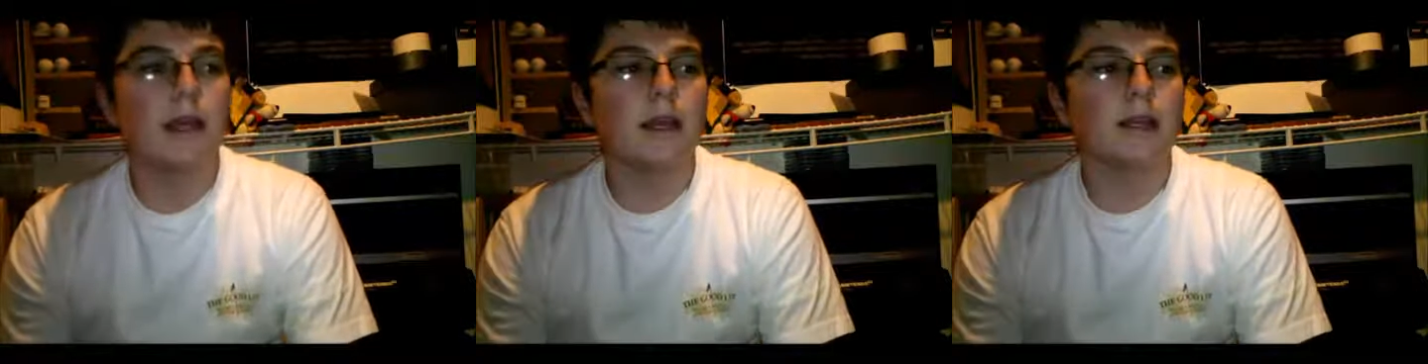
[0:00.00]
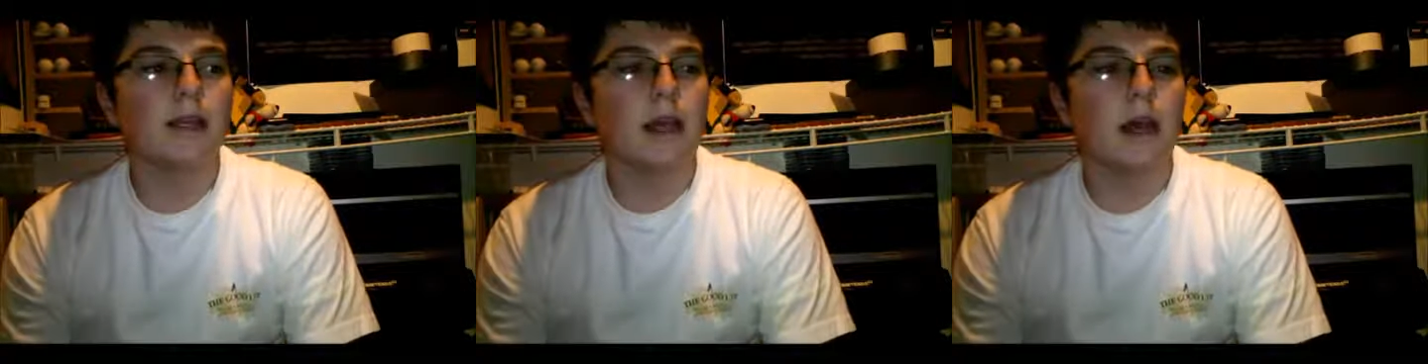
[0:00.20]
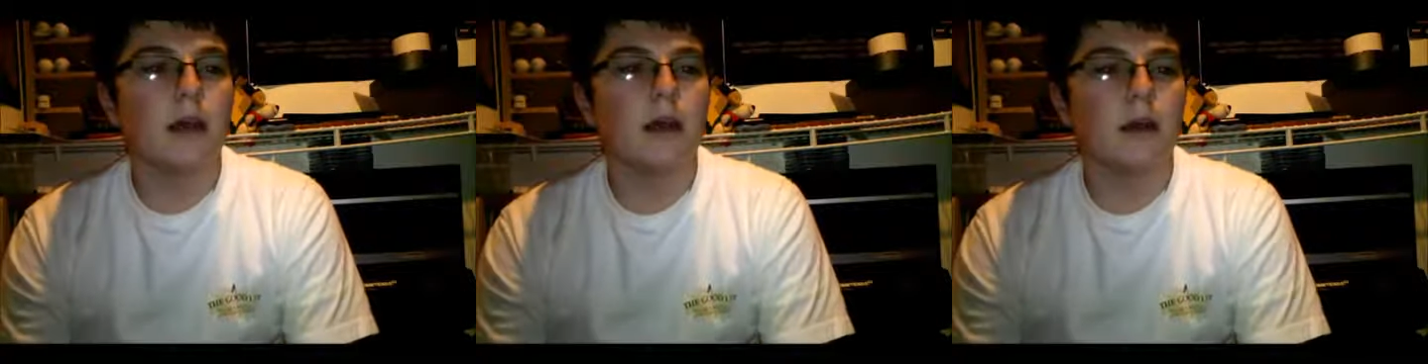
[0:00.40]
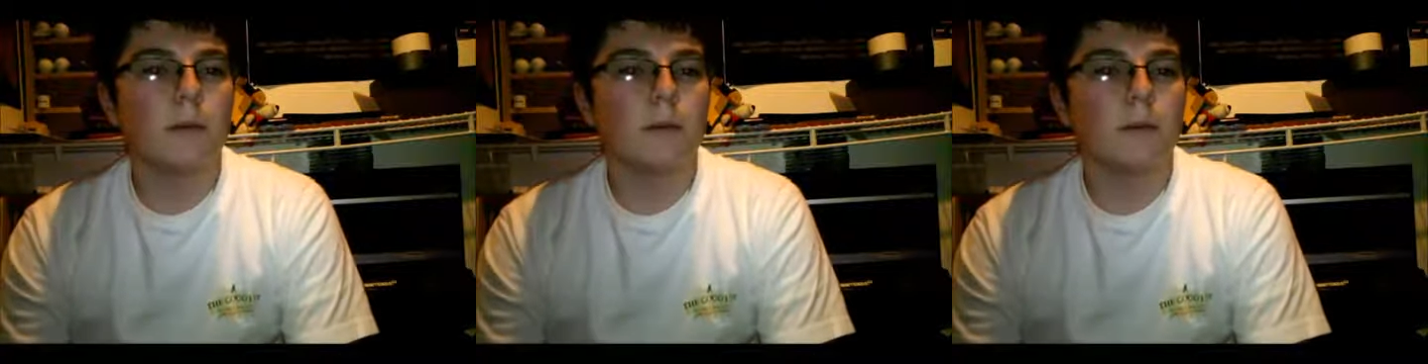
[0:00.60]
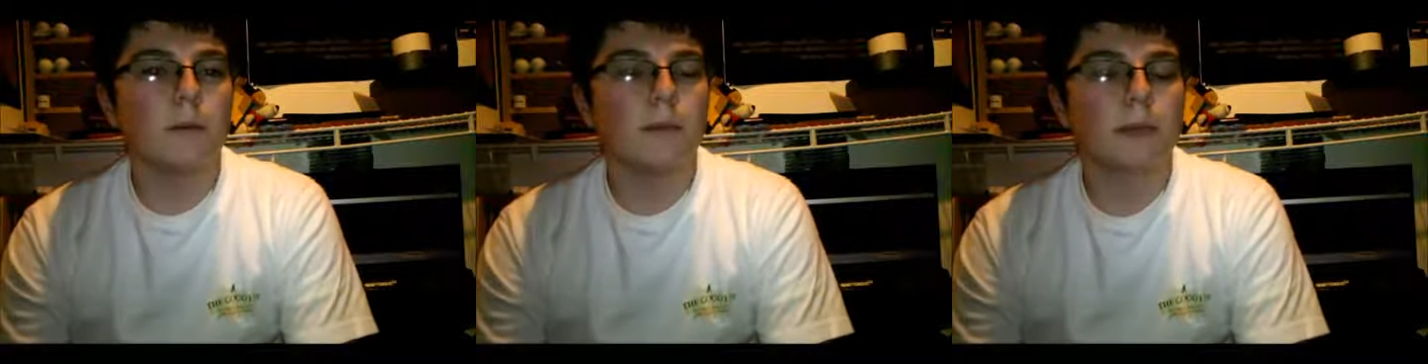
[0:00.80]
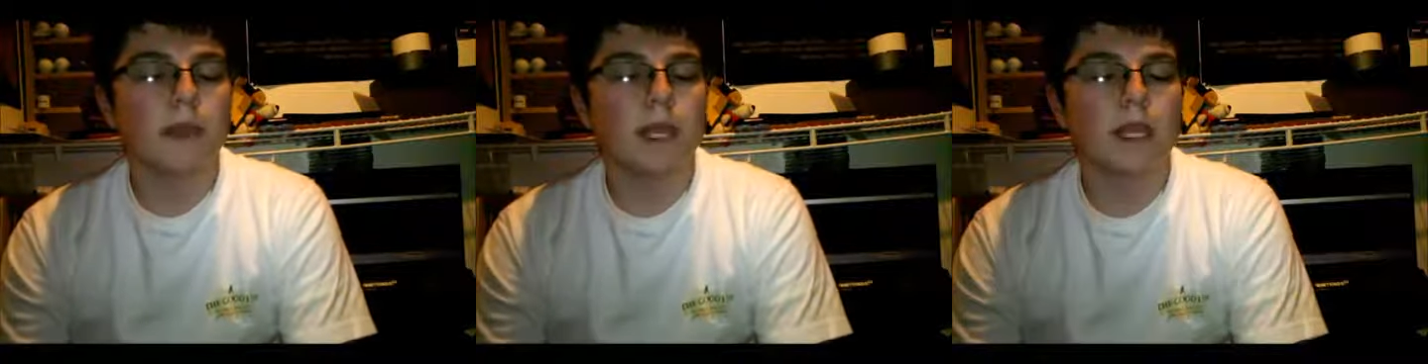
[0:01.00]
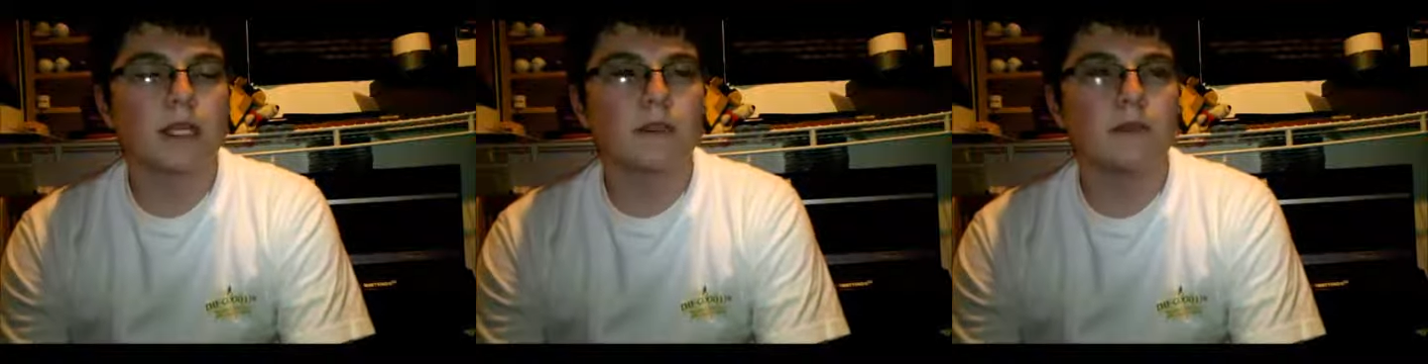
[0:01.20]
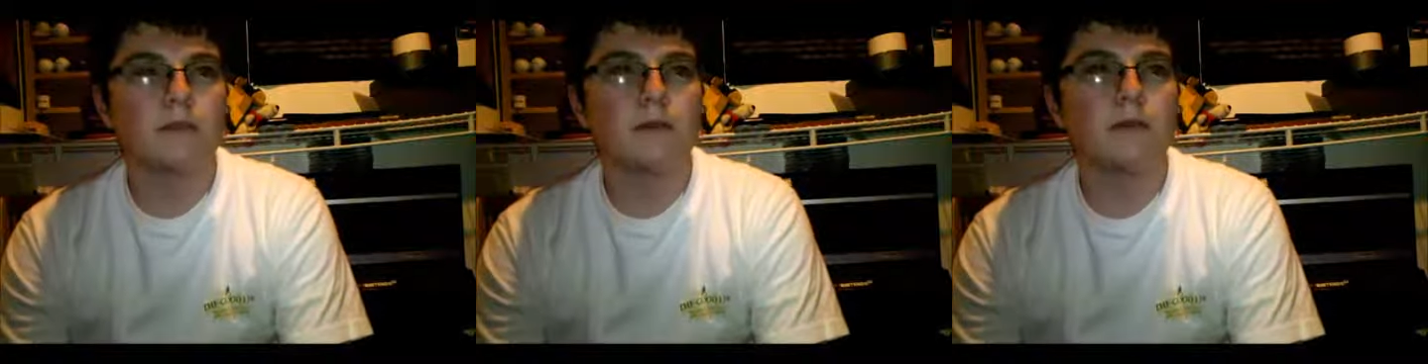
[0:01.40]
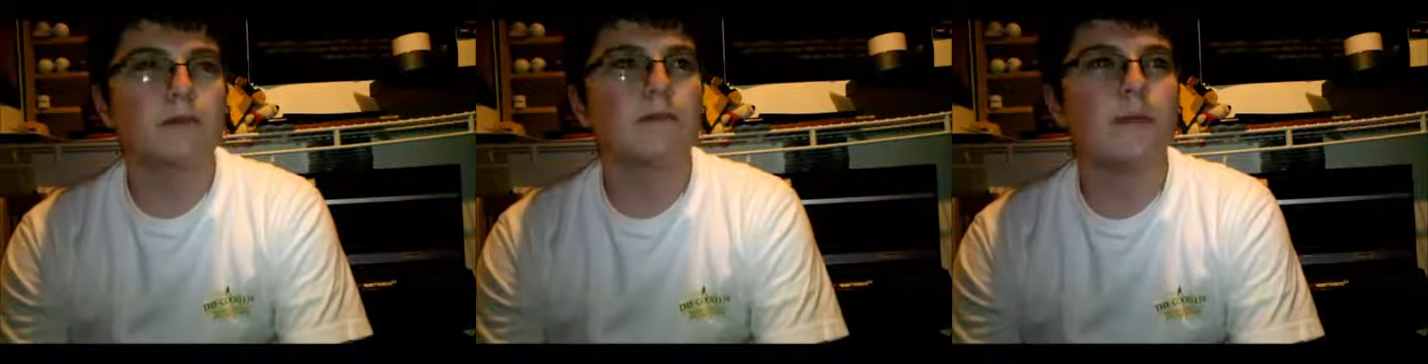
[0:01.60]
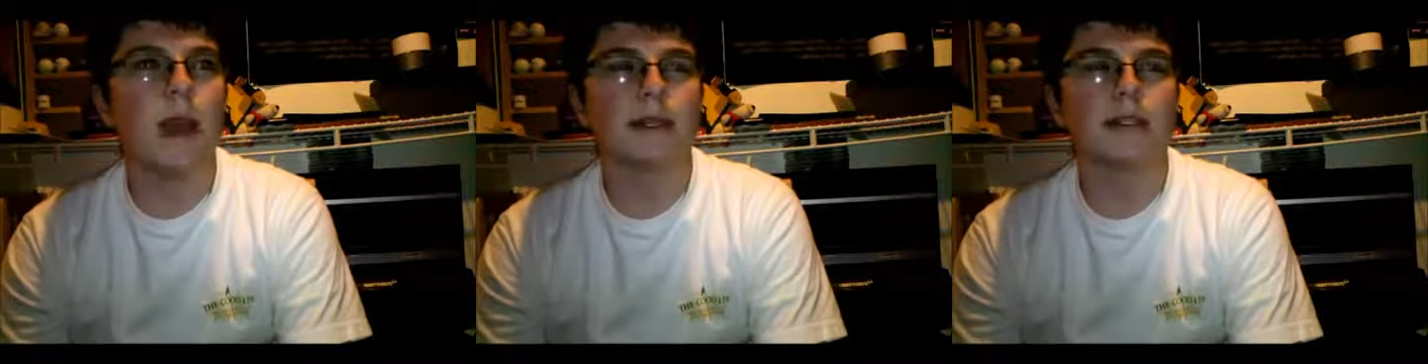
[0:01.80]
and, um, what
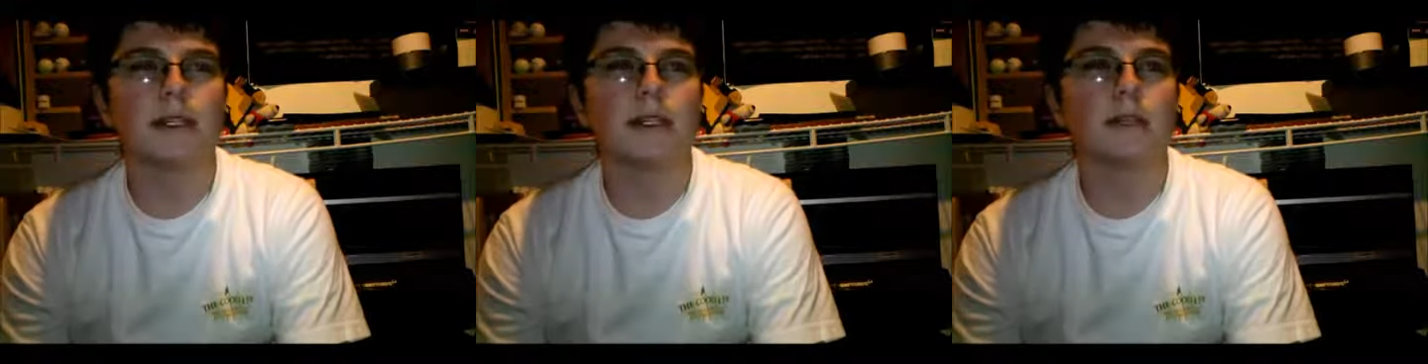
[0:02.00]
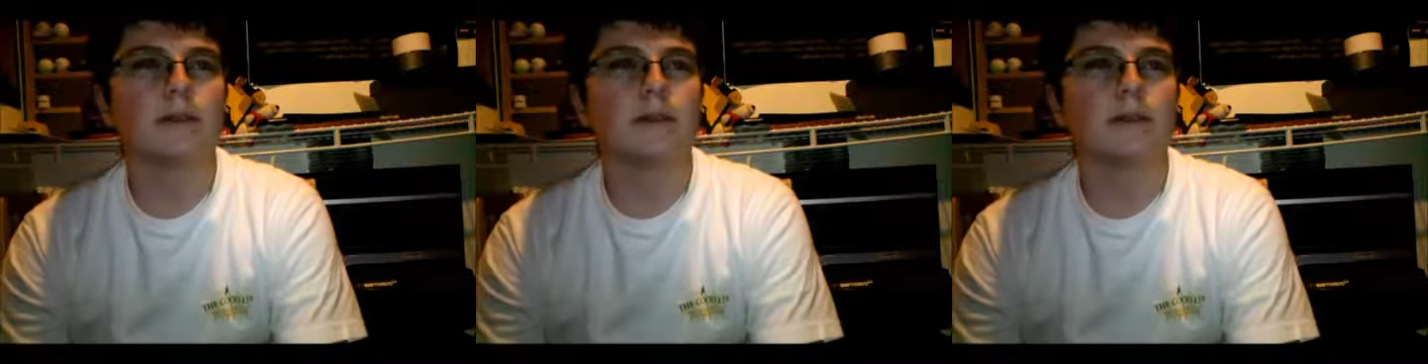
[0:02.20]
was back there?